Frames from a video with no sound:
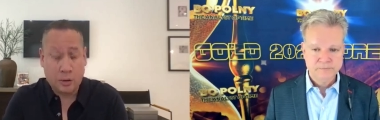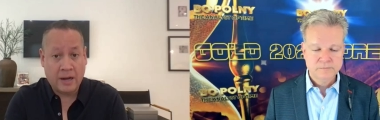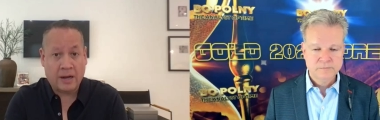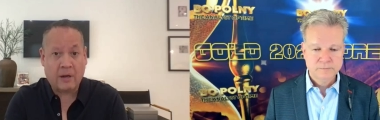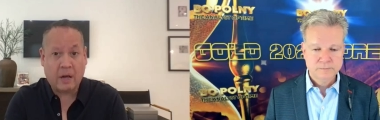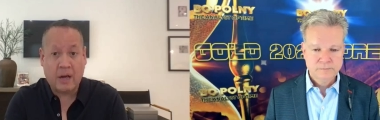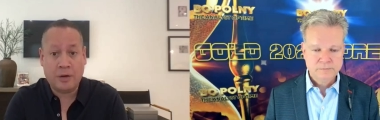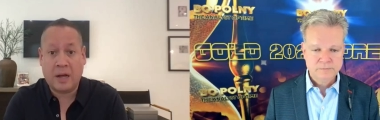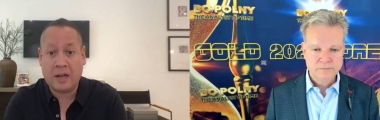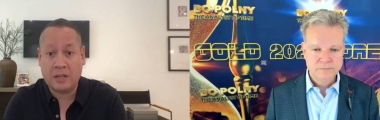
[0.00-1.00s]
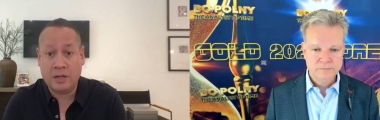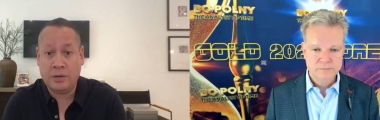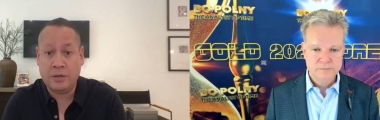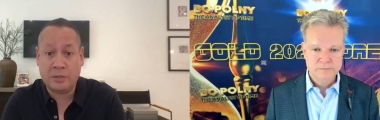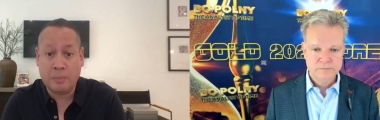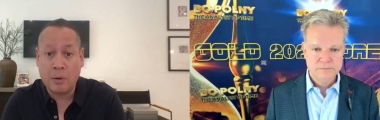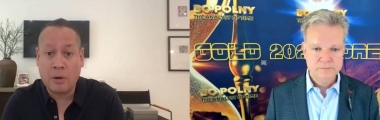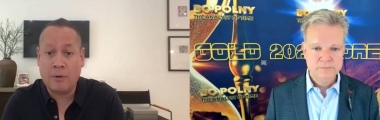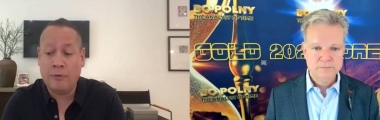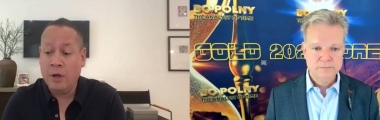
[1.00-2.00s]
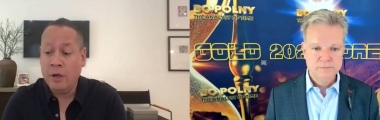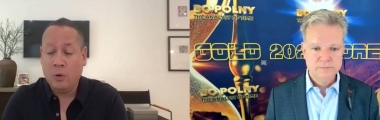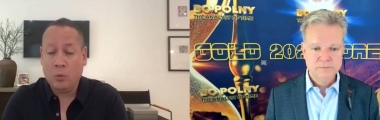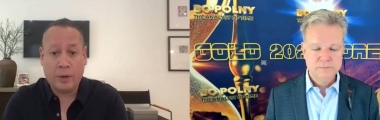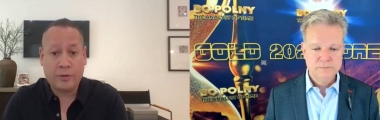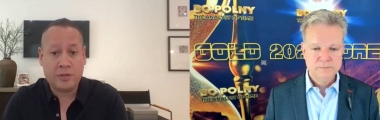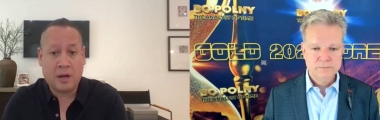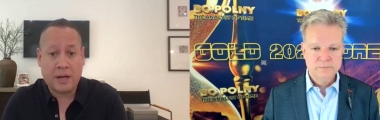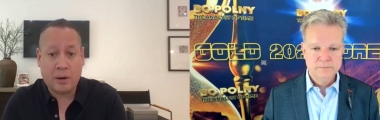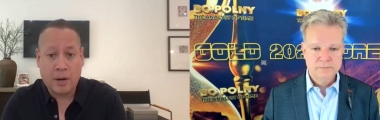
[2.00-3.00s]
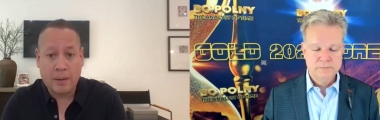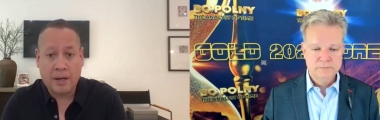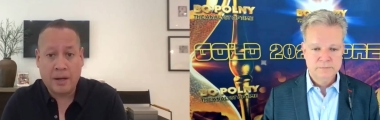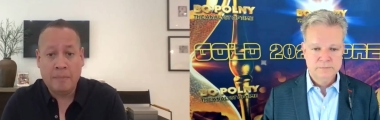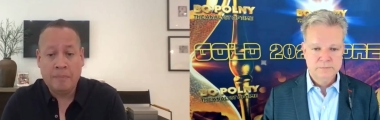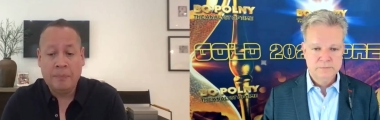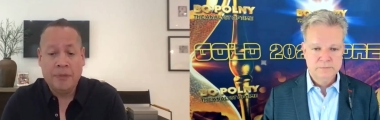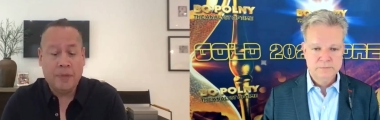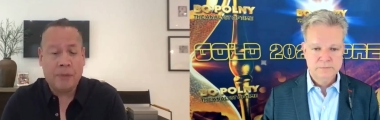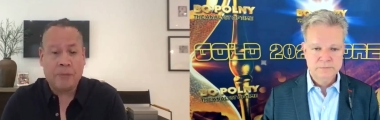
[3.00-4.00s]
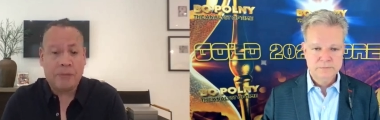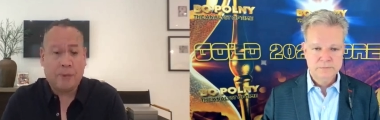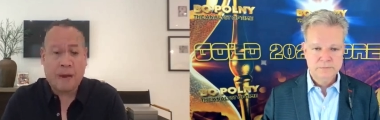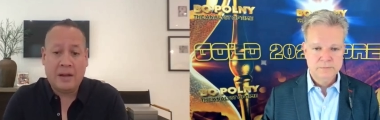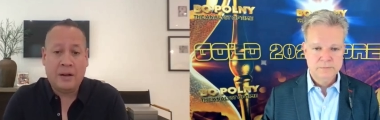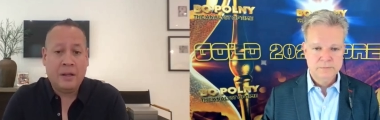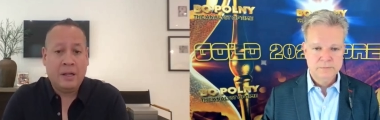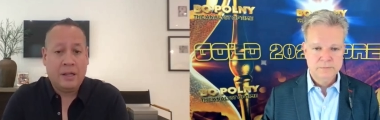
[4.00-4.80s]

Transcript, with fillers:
Speaker 1: created the contract that you just spoke of, with Saudi Arabia. It was a trade.